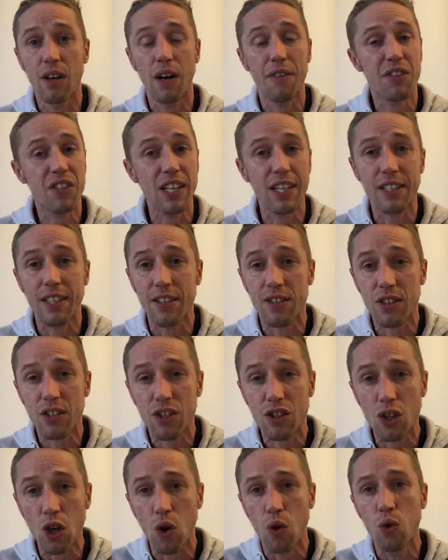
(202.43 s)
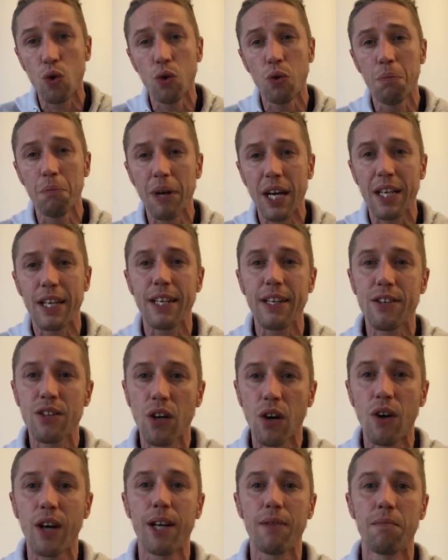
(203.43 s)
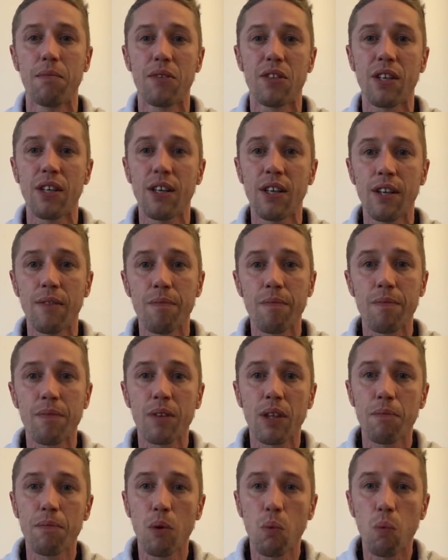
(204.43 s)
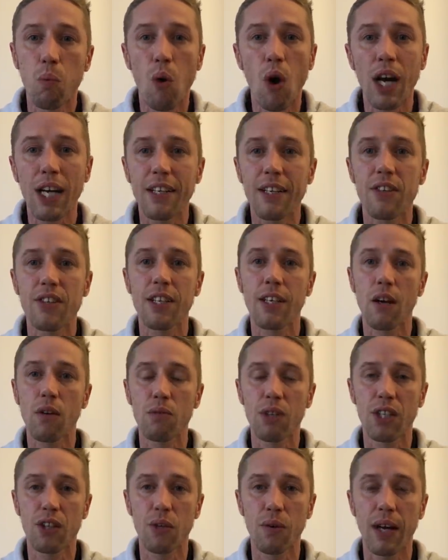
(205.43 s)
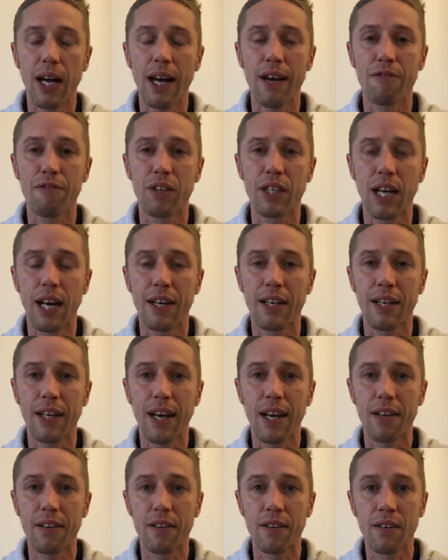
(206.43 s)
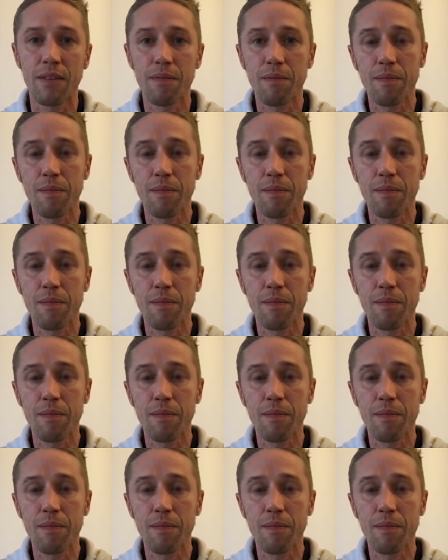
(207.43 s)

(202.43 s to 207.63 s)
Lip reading: I've said this so many times, but why does he only do it every now and again?